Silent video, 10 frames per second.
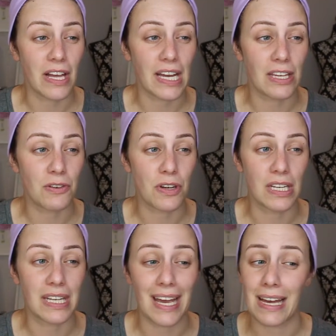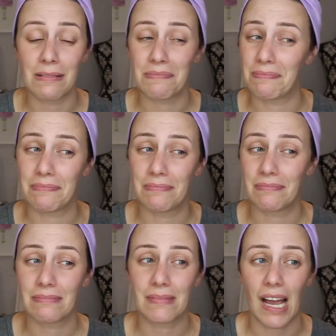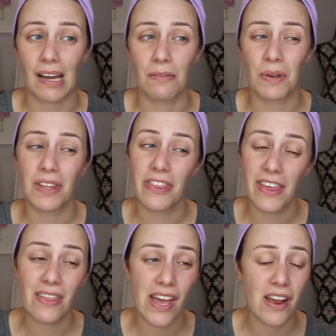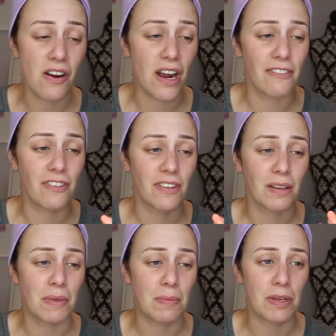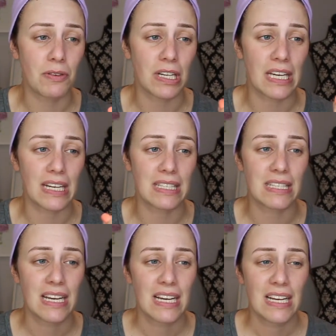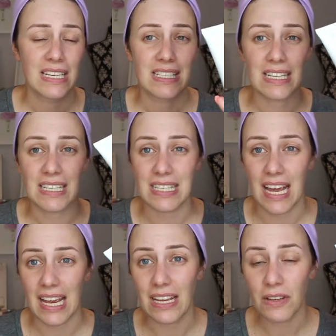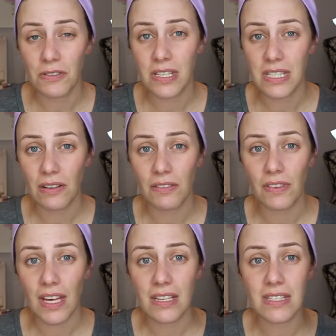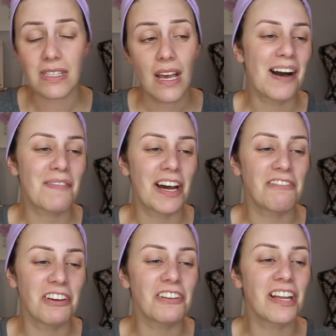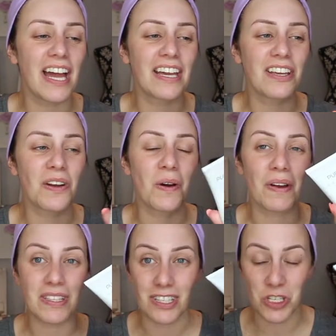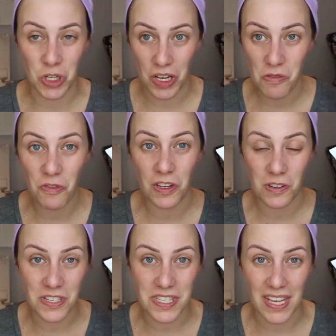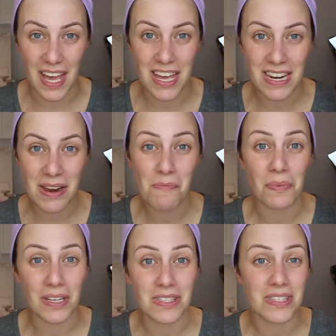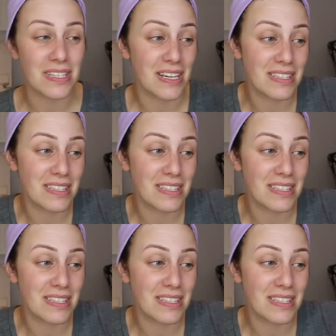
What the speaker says: like you could get, with a thin layer, I feel like maybe you could get 6 to 8 uses out of this. I feel like, you know, it's a treat for your skin, but it's